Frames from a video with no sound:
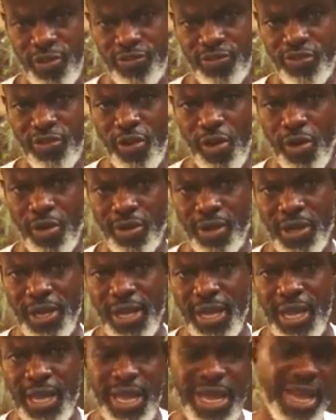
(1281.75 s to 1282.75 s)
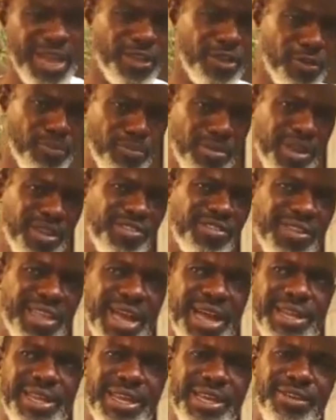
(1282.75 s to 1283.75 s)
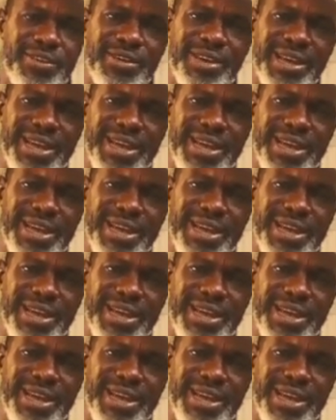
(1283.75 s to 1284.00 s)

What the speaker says: of salt. And you mix that and you